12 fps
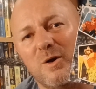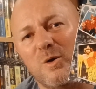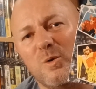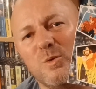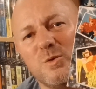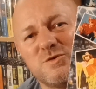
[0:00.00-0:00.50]

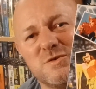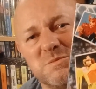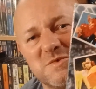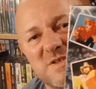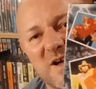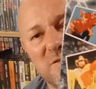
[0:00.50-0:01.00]
Awesome
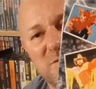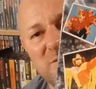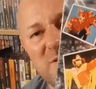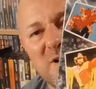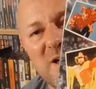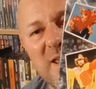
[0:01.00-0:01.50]
stuff.
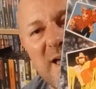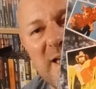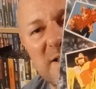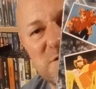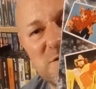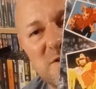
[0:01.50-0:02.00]
Look at
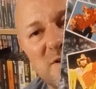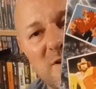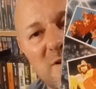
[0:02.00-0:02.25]
that.